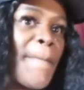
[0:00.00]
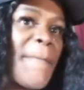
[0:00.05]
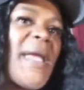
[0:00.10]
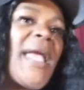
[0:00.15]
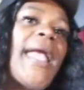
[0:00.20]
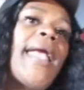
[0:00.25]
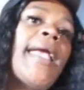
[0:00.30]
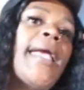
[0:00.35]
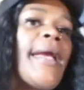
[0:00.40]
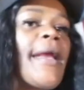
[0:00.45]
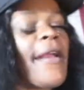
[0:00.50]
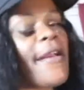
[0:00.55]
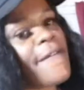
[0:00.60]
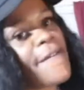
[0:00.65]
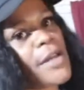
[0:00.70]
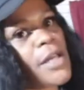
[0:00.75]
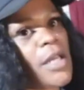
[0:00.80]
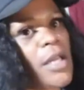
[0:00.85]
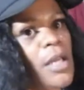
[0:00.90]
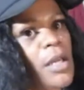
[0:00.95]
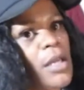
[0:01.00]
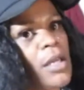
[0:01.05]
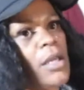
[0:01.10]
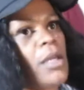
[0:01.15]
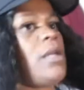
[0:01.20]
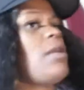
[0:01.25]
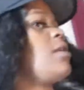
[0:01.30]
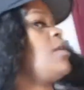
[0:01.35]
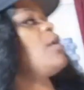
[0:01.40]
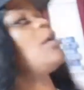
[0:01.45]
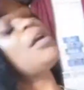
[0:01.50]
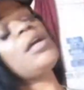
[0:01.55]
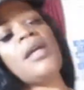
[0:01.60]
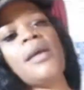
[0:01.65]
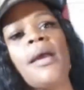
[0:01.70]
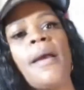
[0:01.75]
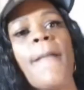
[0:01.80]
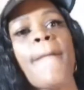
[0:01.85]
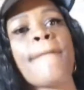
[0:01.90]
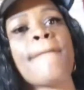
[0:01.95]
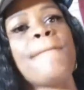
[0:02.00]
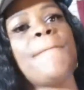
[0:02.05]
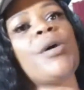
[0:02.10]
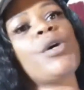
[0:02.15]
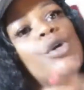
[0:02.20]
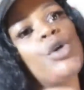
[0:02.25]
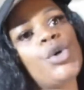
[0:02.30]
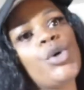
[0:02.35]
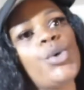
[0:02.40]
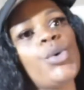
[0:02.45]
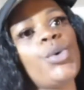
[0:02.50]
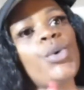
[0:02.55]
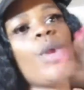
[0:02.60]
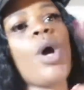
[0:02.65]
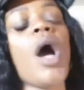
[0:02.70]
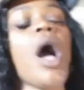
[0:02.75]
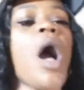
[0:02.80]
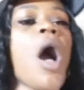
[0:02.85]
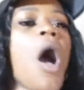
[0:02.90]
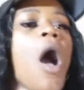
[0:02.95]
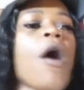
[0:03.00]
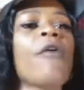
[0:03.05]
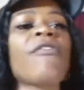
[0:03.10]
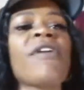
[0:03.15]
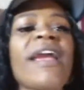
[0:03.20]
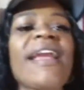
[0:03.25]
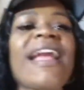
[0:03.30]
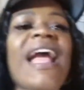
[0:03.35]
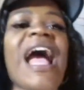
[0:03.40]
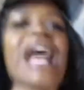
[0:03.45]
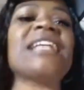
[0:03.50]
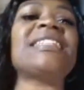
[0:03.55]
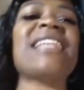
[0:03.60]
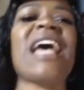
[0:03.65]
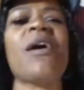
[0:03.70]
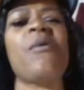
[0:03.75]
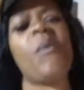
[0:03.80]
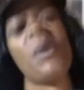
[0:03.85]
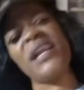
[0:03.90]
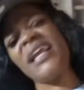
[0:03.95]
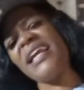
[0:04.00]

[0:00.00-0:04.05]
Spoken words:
Period. Poo. All right, guys, I want to